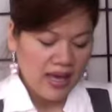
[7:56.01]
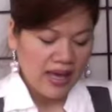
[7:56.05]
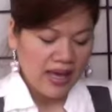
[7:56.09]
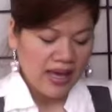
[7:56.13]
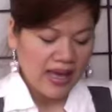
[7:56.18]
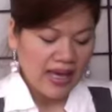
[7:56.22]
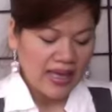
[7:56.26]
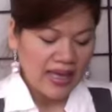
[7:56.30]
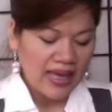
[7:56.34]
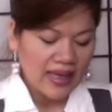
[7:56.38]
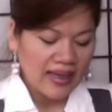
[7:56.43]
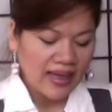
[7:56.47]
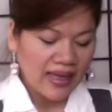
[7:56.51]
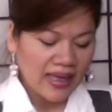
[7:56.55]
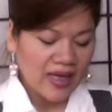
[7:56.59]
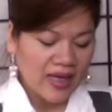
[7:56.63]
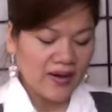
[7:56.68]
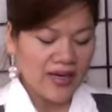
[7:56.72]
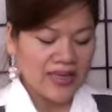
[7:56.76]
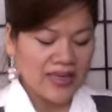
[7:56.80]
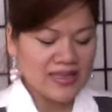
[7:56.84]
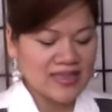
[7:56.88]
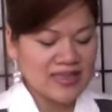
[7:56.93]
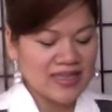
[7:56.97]
And I like
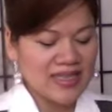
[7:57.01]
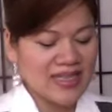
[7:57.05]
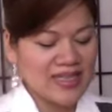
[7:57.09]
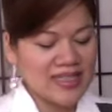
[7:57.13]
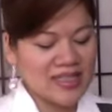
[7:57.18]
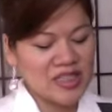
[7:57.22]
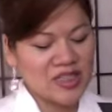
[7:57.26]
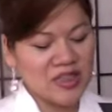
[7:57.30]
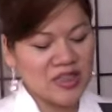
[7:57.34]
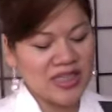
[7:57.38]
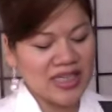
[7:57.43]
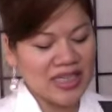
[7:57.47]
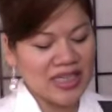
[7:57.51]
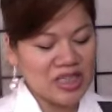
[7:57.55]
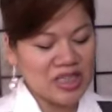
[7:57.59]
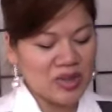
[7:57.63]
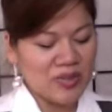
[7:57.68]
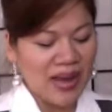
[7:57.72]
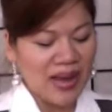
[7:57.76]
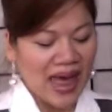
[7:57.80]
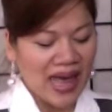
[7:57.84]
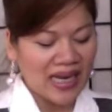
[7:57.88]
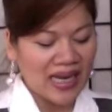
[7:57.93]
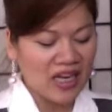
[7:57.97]
how it says you get
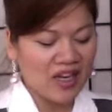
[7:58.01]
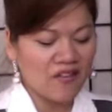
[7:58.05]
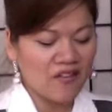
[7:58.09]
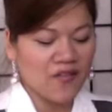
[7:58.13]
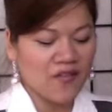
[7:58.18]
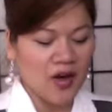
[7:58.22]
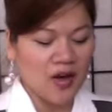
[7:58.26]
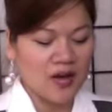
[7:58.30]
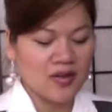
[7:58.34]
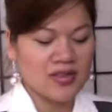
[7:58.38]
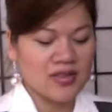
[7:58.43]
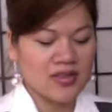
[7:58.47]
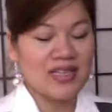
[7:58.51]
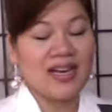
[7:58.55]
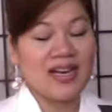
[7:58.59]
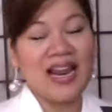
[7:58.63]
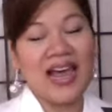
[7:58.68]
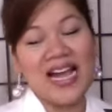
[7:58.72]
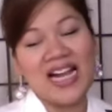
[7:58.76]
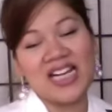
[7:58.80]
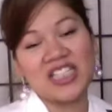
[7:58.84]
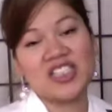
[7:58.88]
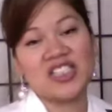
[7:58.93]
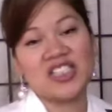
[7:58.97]
dramatic false
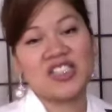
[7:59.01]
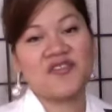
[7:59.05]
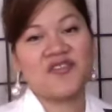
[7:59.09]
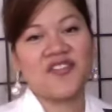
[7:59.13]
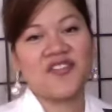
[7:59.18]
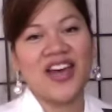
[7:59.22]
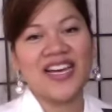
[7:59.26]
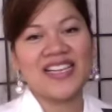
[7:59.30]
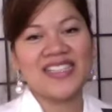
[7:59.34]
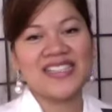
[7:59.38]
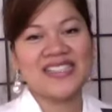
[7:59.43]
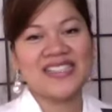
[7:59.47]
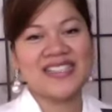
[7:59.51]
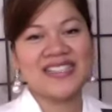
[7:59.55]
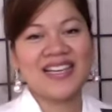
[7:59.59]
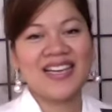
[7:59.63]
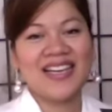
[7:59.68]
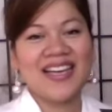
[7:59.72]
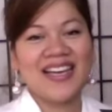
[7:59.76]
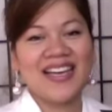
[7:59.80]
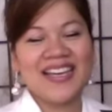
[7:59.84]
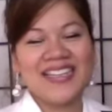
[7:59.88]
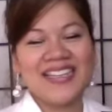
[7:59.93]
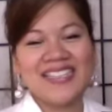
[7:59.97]
flash effects.
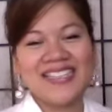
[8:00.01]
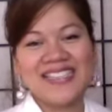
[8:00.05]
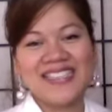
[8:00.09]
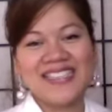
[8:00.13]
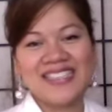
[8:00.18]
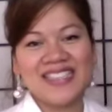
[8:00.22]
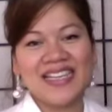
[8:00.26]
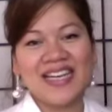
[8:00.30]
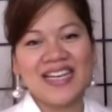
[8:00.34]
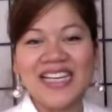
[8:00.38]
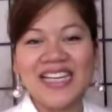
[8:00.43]
So